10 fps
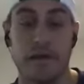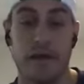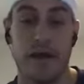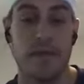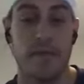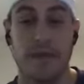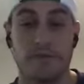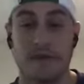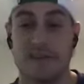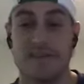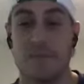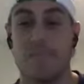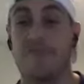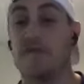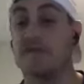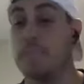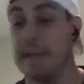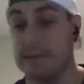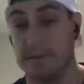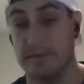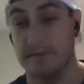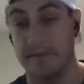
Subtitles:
And there's like some first baseman for the